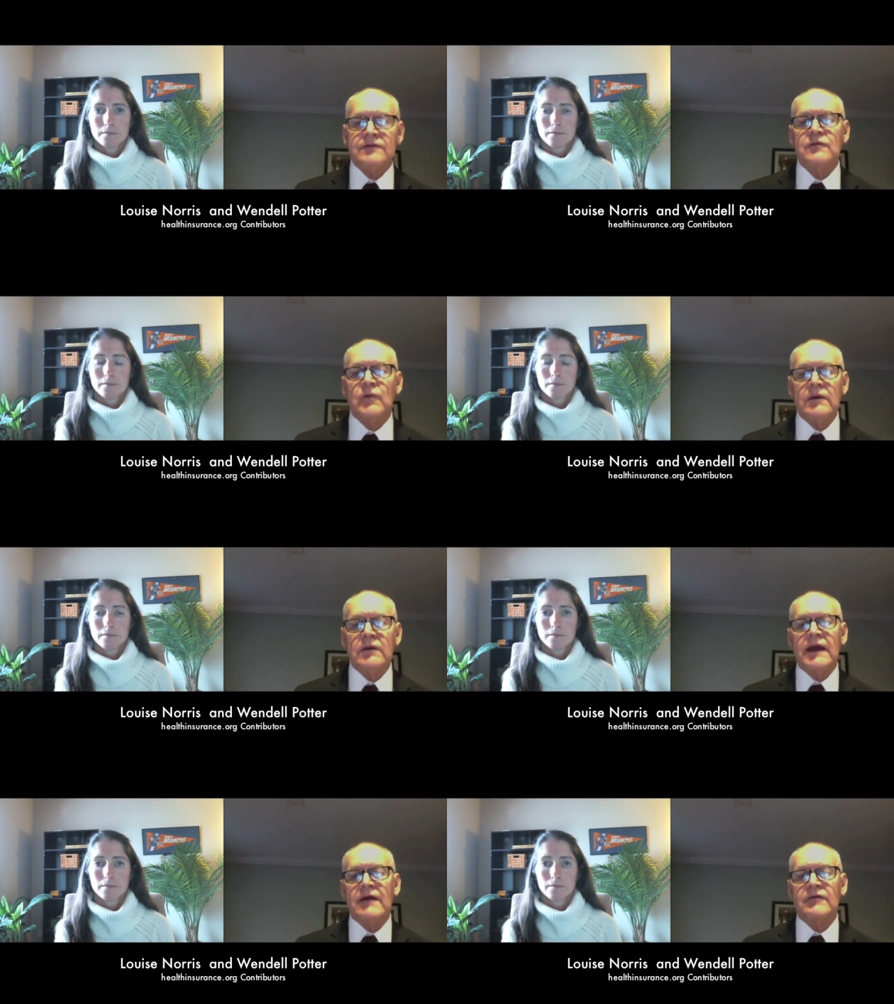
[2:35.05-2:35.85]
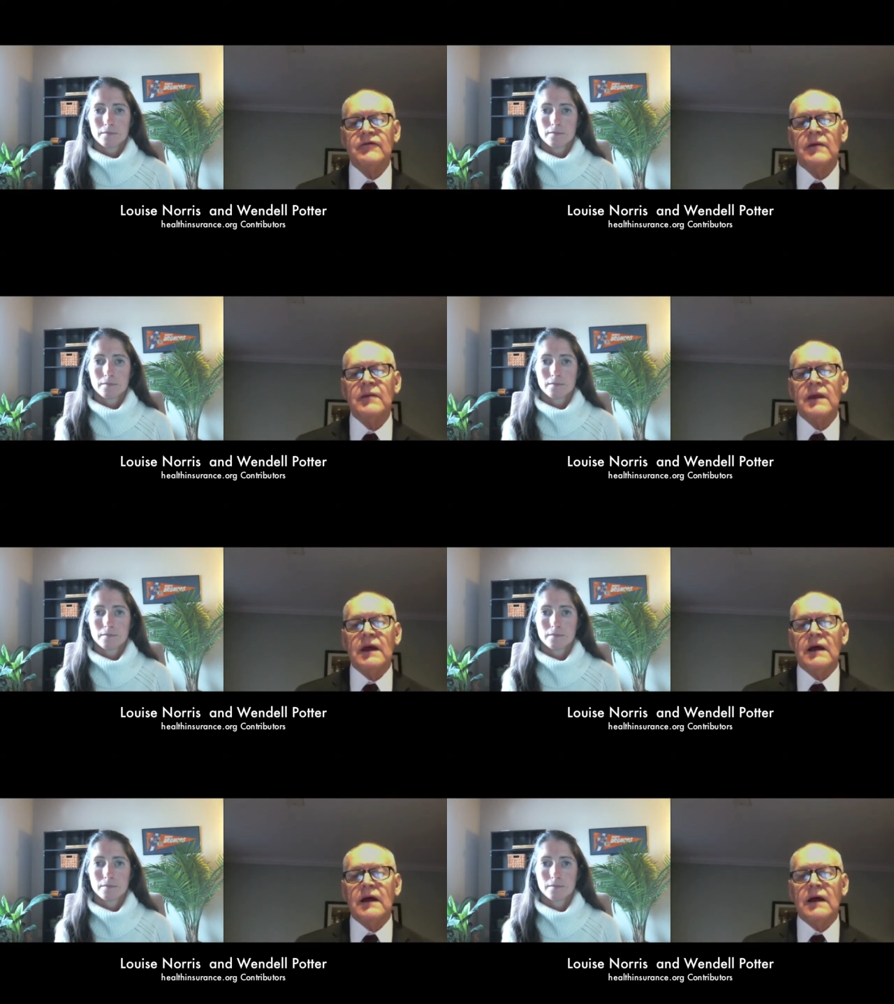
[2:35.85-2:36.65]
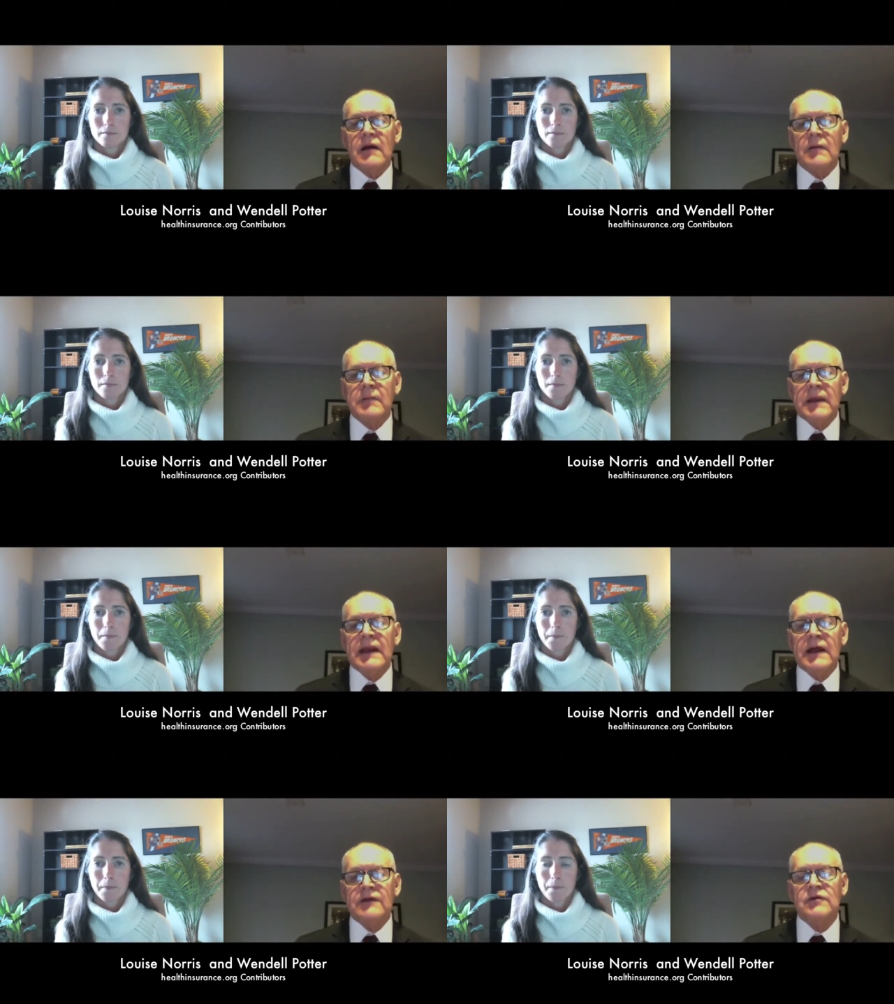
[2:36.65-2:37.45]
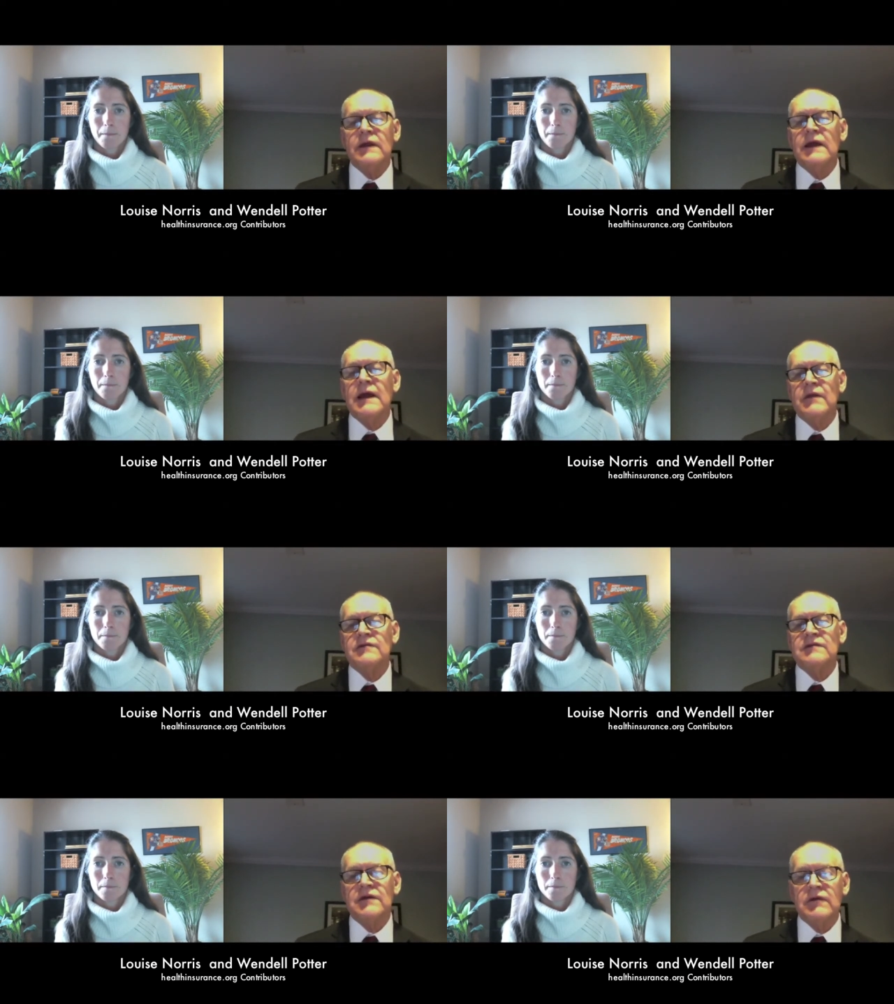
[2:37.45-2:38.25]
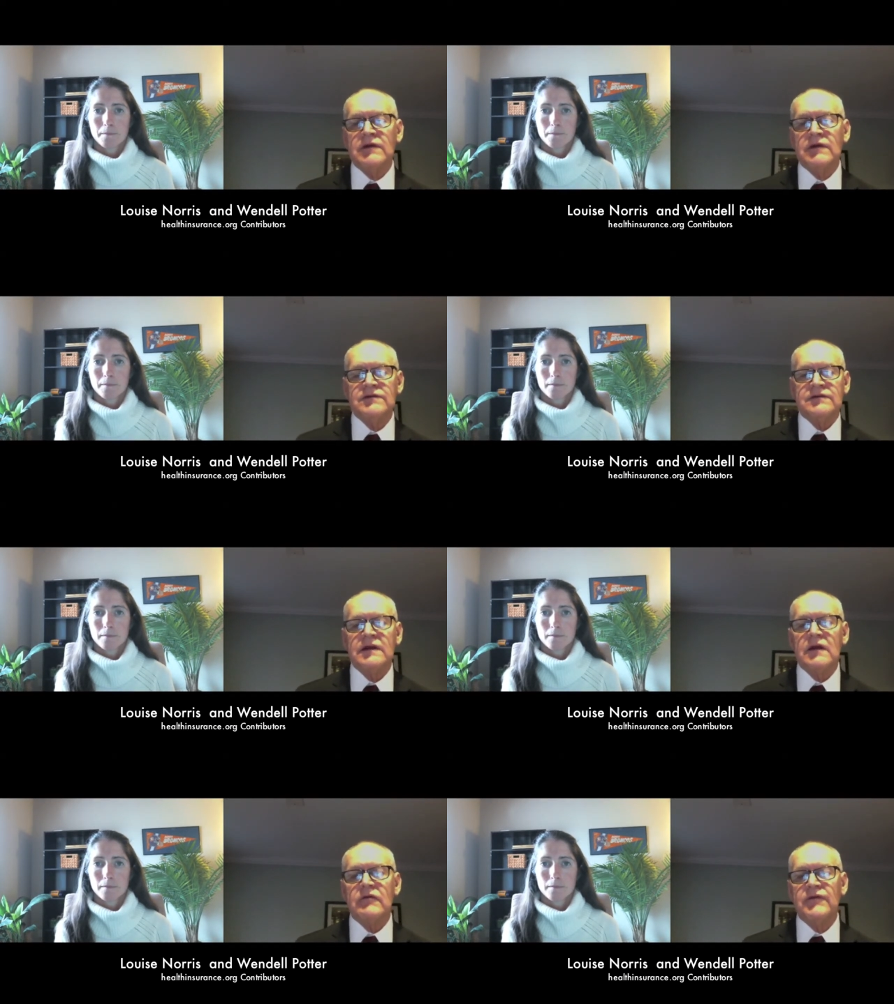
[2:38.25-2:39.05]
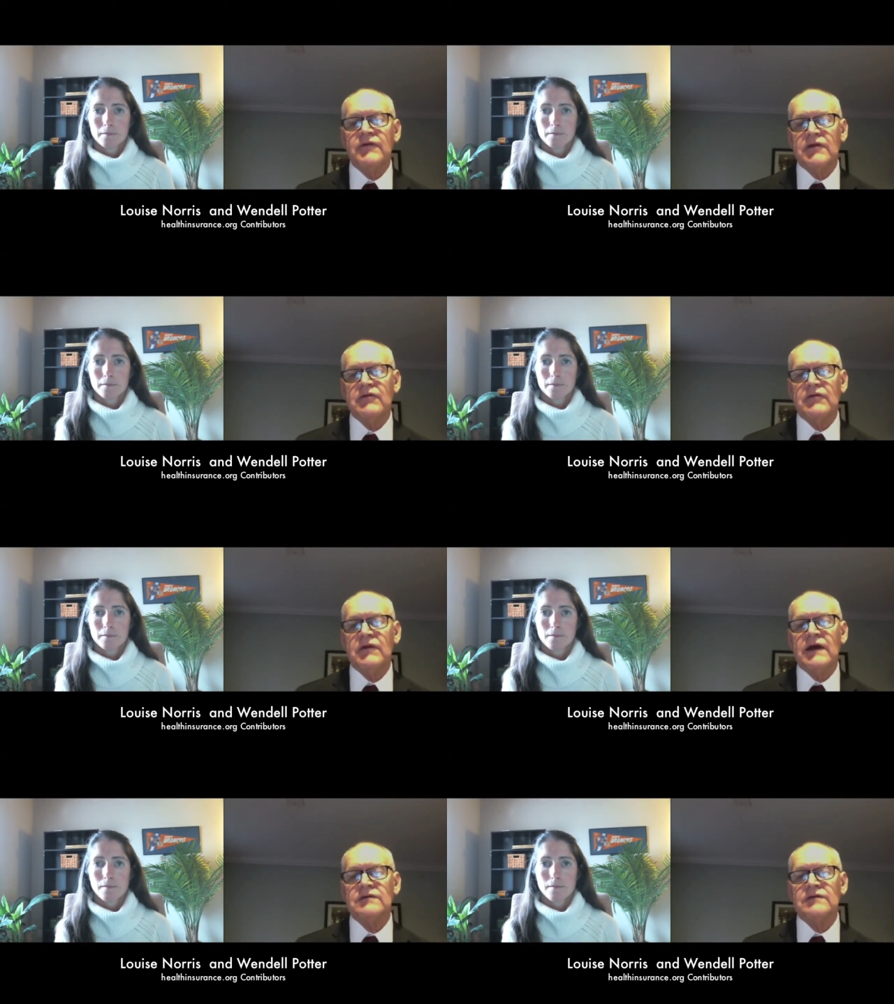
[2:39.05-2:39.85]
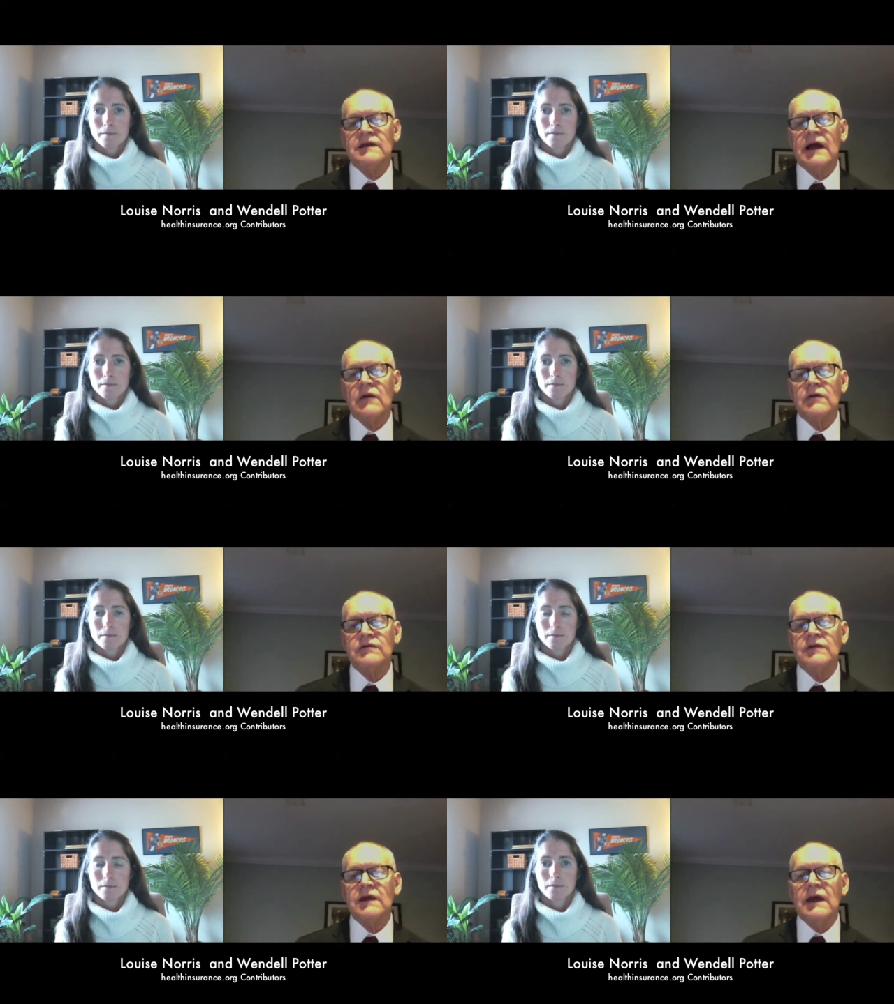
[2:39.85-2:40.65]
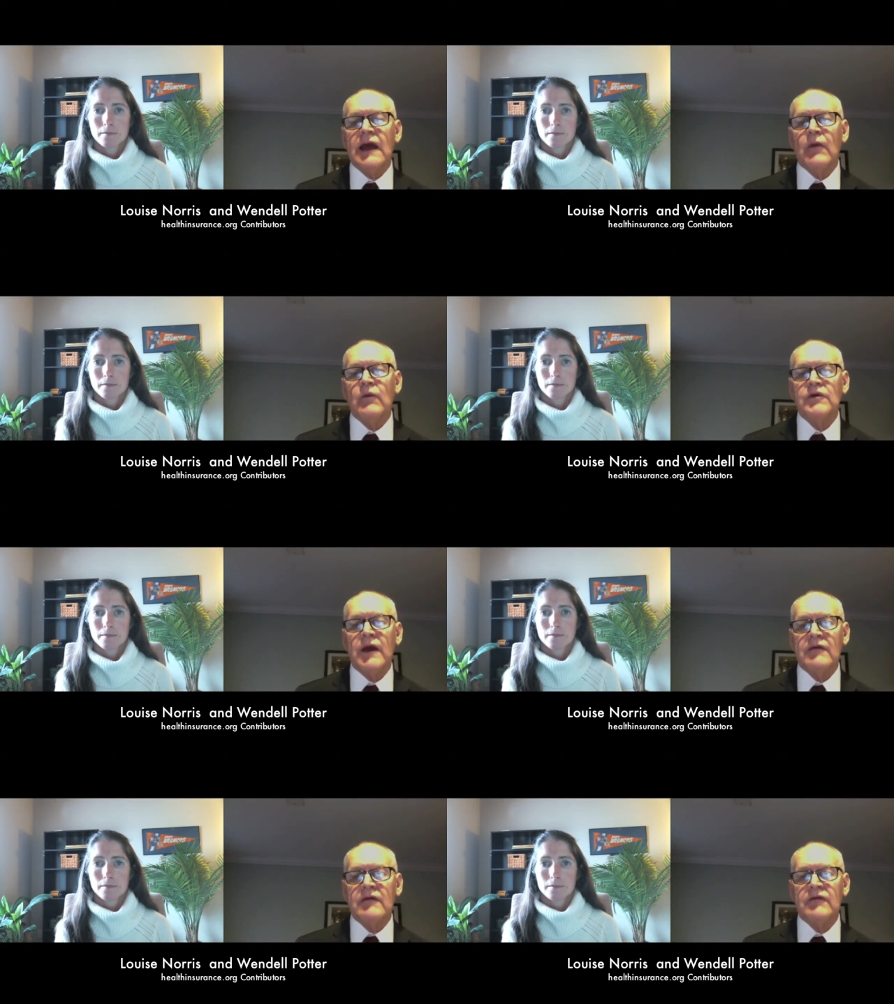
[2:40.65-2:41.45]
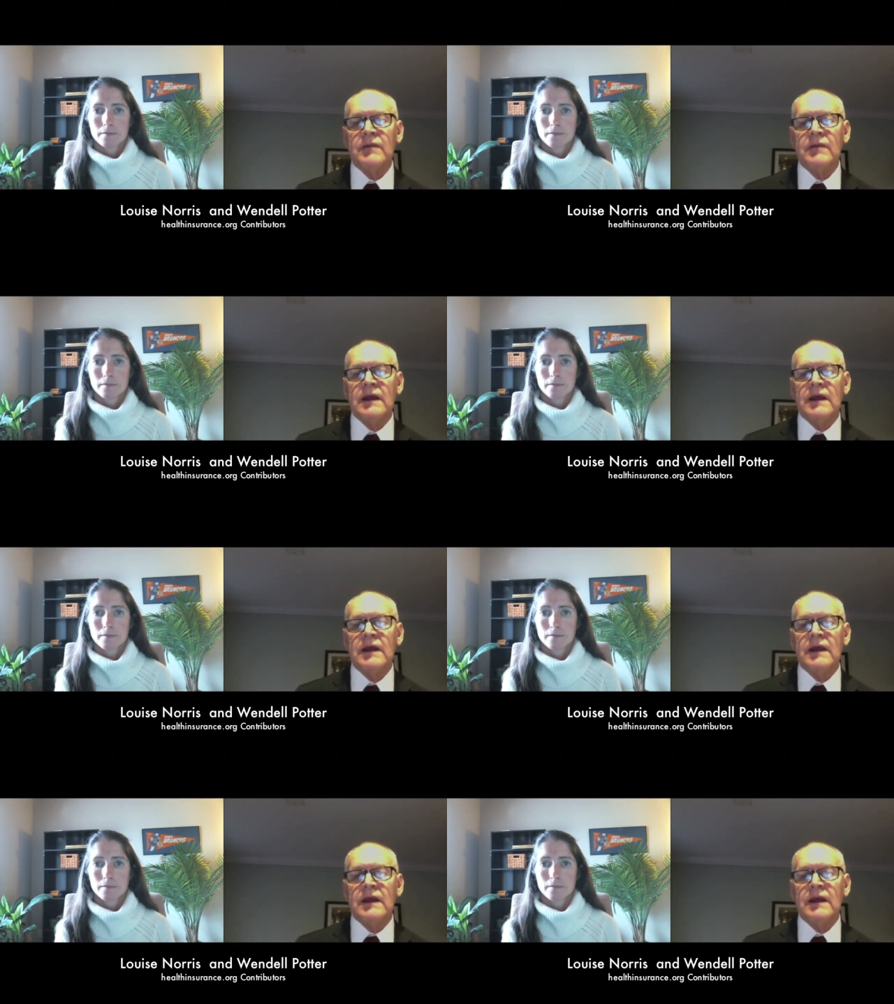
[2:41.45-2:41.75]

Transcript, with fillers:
Speaker 1: we only have our median household income in this country is just a little over $53,000, and when you have a